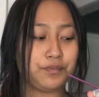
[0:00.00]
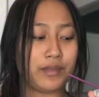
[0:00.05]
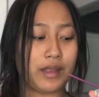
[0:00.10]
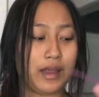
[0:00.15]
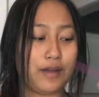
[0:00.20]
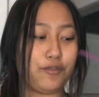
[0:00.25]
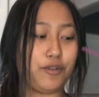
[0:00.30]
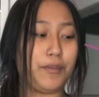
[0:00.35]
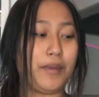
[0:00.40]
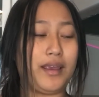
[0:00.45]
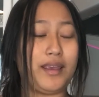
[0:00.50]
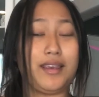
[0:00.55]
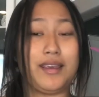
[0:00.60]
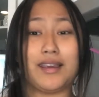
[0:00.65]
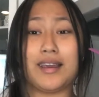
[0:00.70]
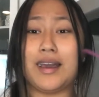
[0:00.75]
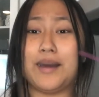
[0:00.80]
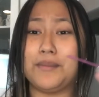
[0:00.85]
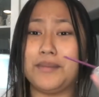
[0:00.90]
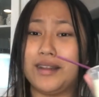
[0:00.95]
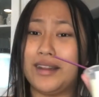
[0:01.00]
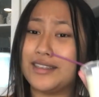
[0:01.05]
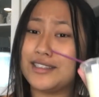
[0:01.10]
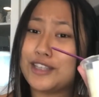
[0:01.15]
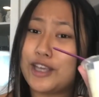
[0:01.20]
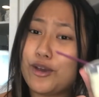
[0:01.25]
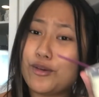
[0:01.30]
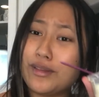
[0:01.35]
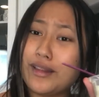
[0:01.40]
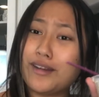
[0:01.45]
And for making it come in this
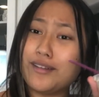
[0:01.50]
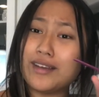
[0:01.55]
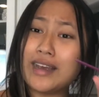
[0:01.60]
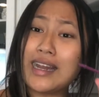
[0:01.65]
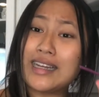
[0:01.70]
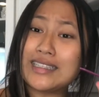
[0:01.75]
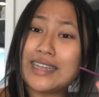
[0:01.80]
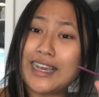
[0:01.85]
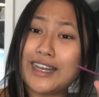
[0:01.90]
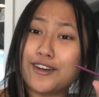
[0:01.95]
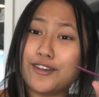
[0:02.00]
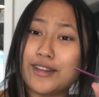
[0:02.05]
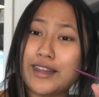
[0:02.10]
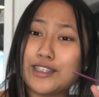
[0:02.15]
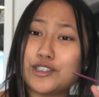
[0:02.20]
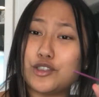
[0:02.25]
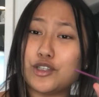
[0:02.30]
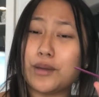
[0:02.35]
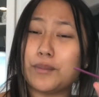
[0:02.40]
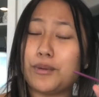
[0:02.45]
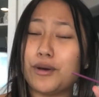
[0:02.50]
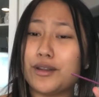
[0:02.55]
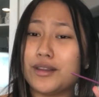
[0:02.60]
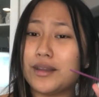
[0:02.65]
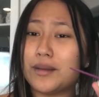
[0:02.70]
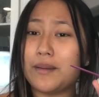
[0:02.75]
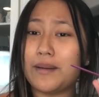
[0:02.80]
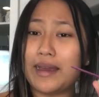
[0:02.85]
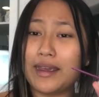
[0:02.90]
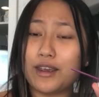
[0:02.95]
cute little container that you can put in
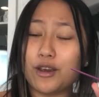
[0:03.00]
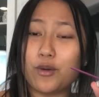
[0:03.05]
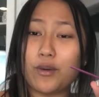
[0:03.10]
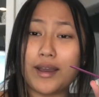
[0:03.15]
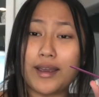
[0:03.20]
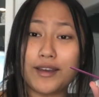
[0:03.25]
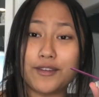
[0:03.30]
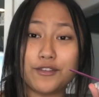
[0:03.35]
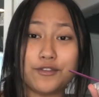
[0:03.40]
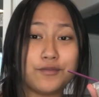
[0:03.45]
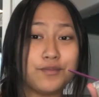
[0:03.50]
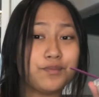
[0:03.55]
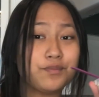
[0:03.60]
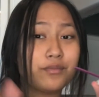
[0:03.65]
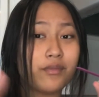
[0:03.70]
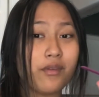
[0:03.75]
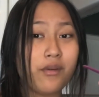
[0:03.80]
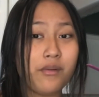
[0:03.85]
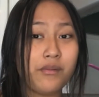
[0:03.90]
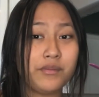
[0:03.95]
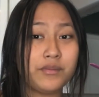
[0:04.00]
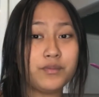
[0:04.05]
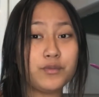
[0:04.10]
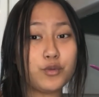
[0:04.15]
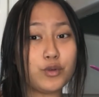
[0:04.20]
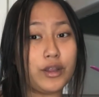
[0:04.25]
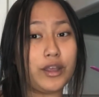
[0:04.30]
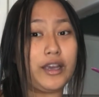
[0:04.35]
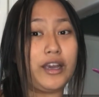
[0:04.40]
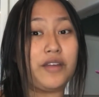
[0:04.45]
the microwave.
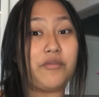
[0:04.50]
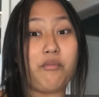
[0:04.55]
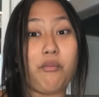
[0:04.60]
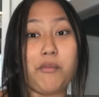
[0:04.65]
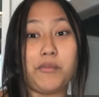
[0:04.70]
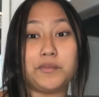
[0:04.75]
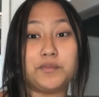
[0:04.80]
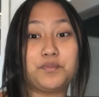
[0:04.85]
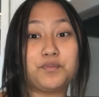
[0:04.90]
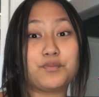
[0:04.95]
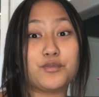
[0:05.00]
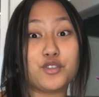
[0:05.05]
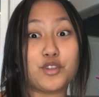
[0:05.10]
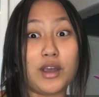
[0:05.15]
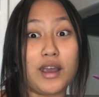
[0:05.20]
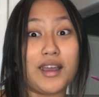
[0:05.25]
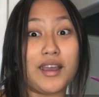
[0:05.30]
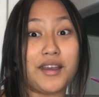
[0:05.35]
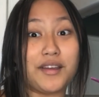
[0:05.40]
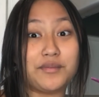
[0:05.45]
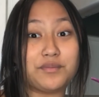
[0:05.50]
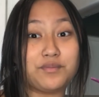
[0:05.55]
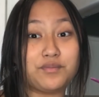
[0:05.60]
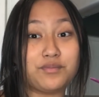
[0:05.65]
Really good. Try it.